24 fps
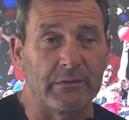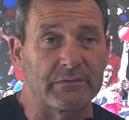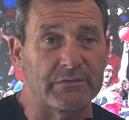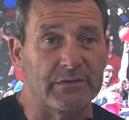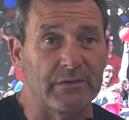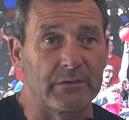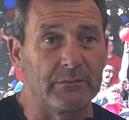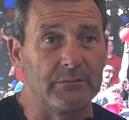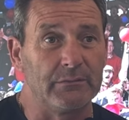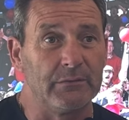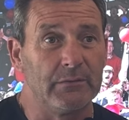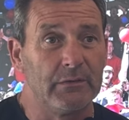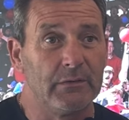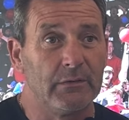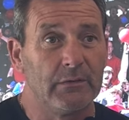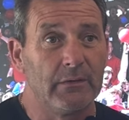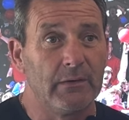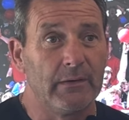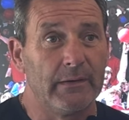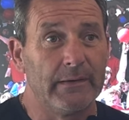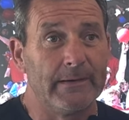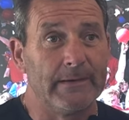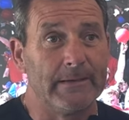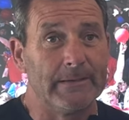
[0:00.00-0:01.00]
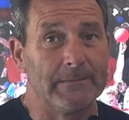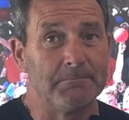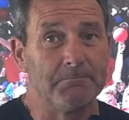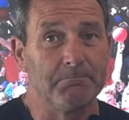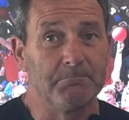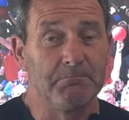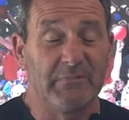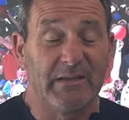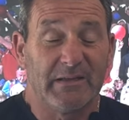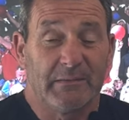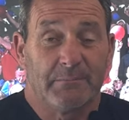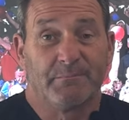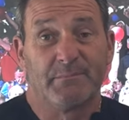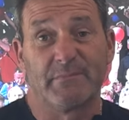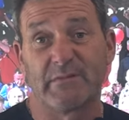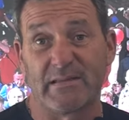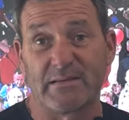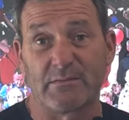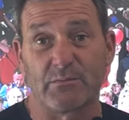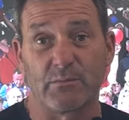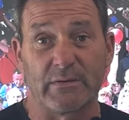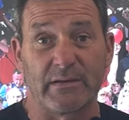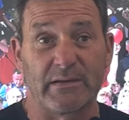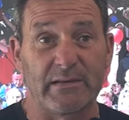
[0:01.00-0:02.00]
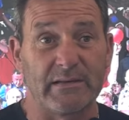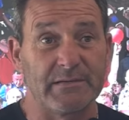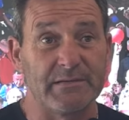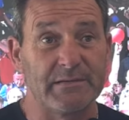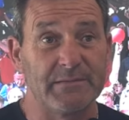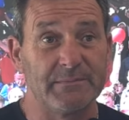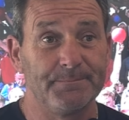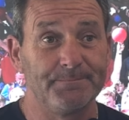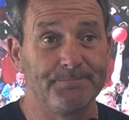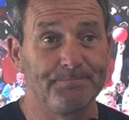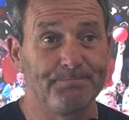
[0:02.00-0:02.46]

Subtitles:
So, it is what it is.